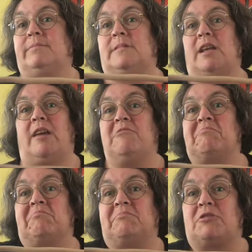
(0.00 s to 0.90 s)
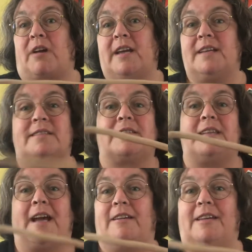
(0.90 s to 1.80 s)
Don't know, try it,
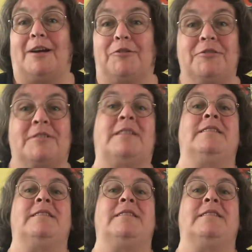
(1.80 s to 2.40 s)
see how you get on.